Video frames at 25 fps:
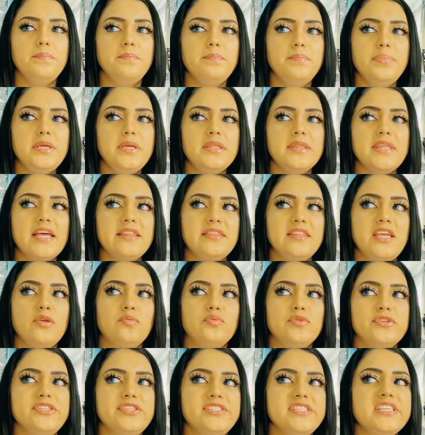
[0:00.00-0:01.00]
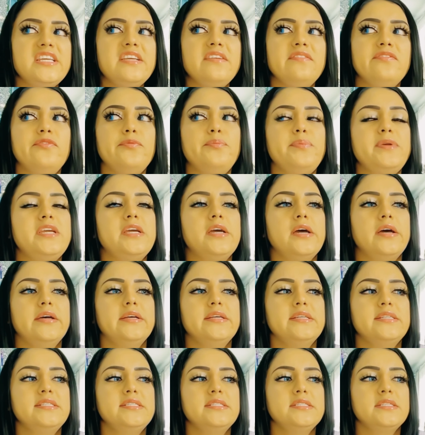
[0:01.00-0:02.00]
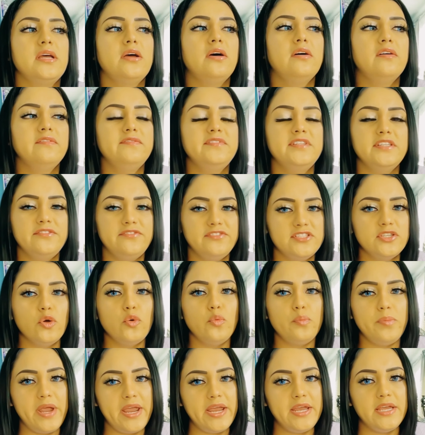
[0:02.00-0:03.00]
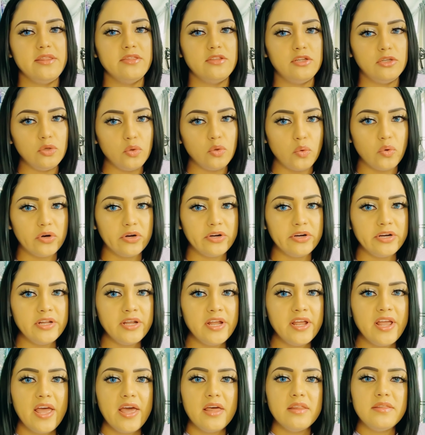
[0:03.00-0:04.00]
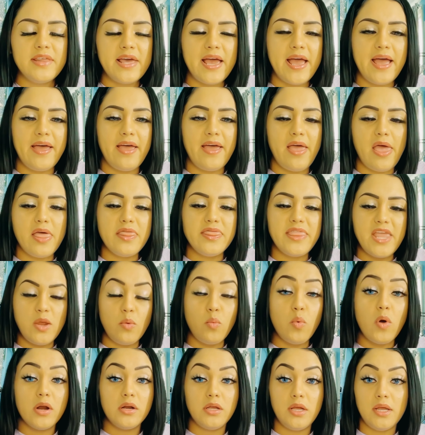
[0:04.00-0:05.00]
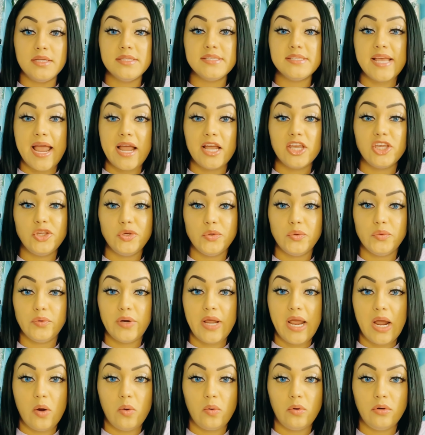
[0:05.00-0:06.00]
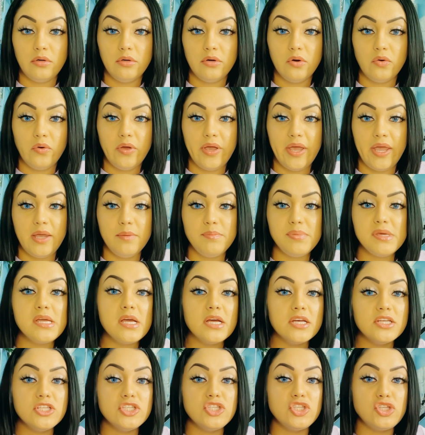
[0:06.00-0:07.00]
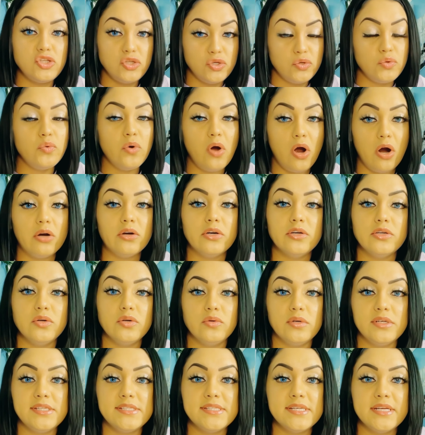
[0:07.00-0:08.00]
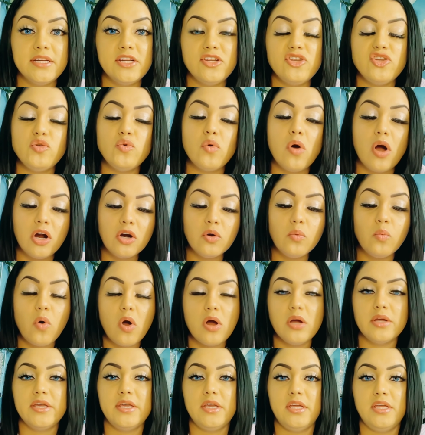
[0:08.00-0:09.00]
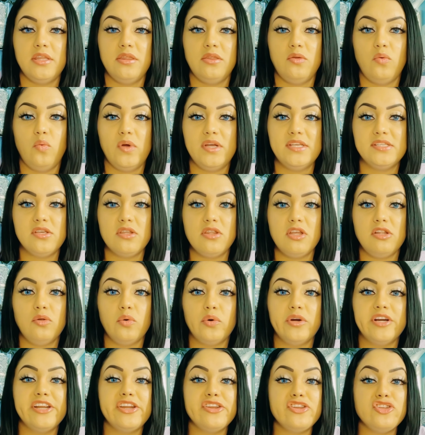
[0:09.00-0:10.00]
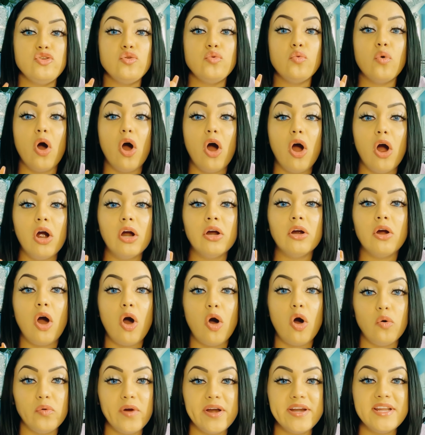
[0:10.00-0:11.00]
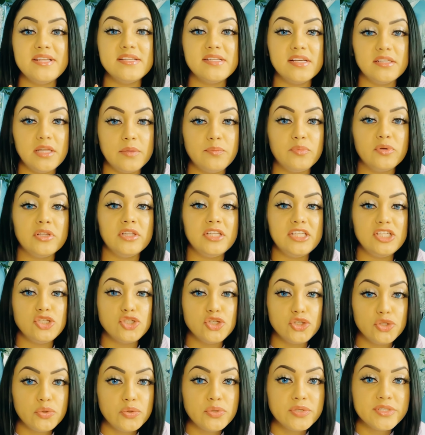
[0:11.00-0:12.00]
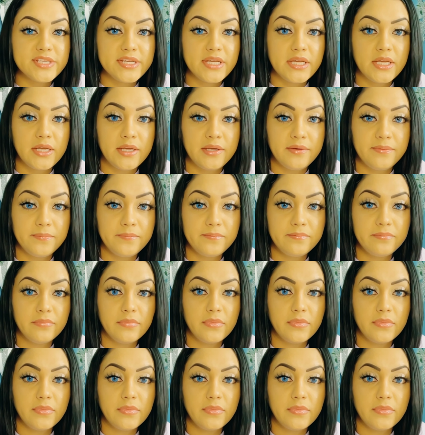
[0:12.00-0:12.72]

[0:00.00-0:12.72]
be, that they received because of disobeying the Lord that they want to attack you now. Okay, because you are anointed and you are walking in the ways of the Lord and you are already deliberately choosing